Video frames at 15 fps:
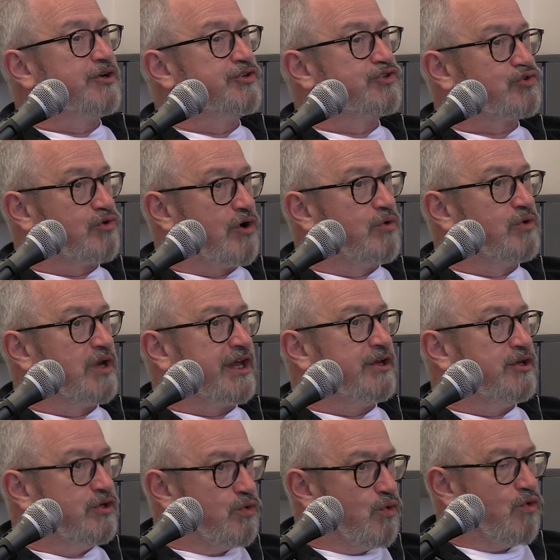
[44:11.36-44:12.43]
controlling
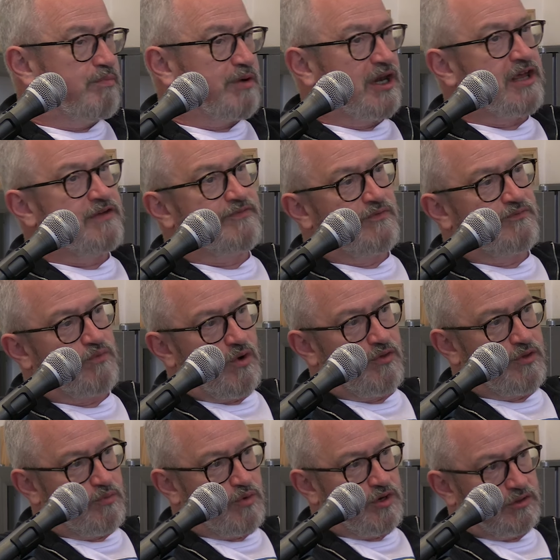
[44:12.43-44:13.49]
your belief of
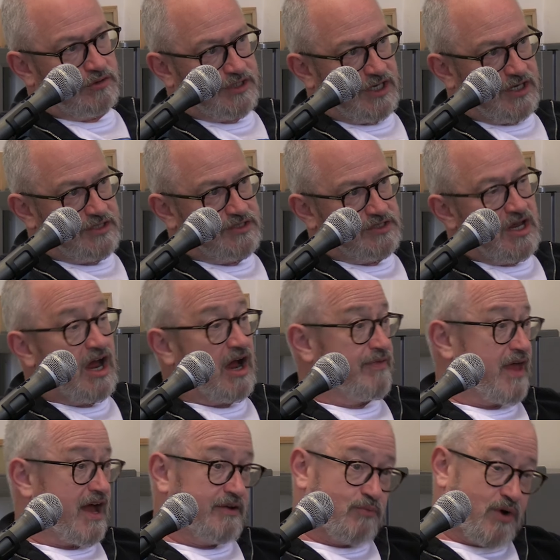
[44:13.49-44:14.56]
what the world is
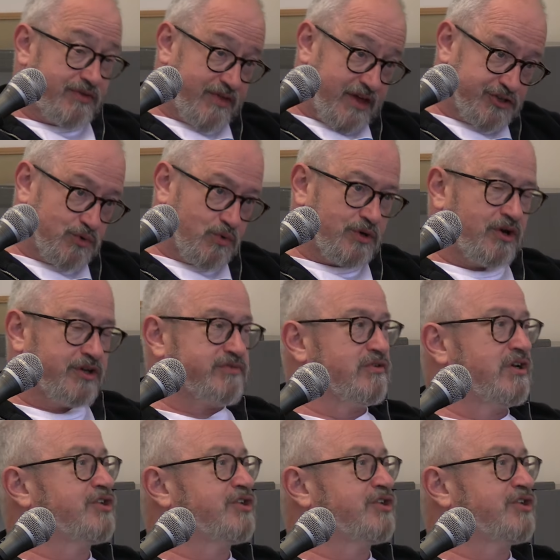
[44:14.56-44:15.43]
and that whether that's organized